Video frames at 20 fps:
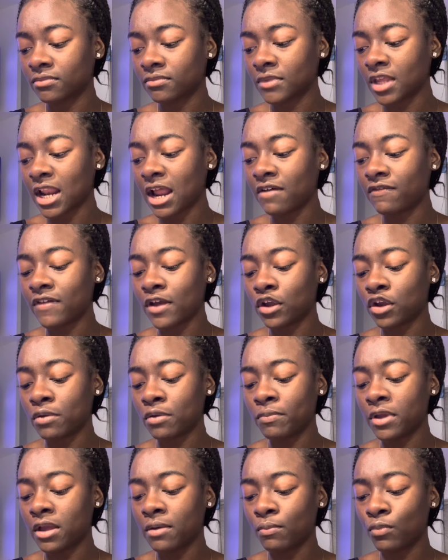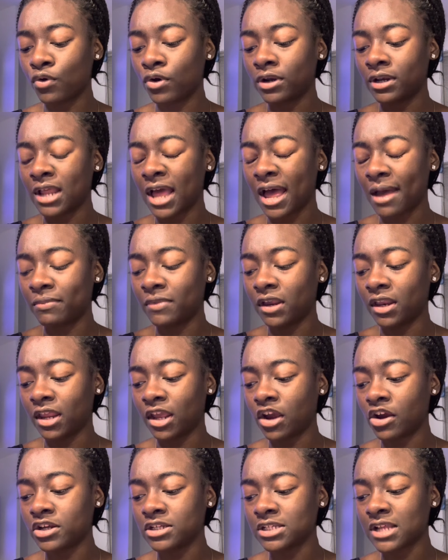And I feel like you're being more dominant
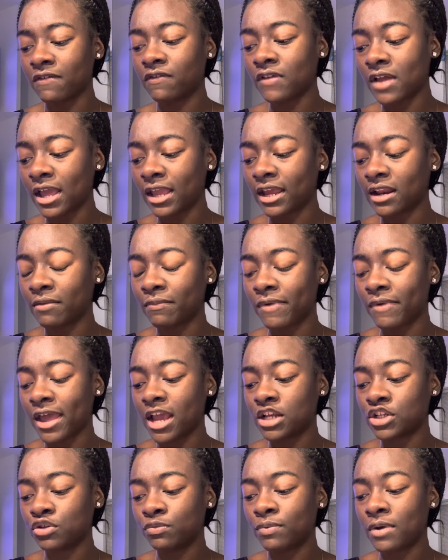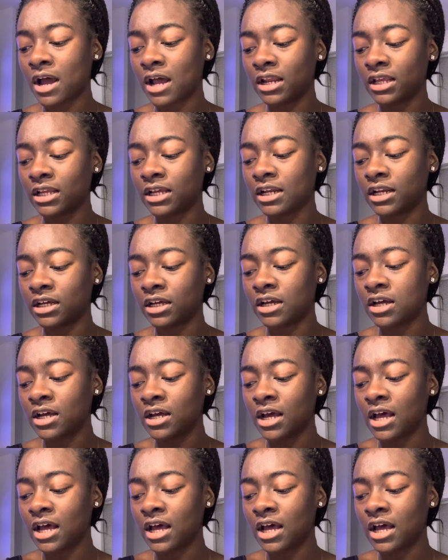here because I feel like in the past you probably could have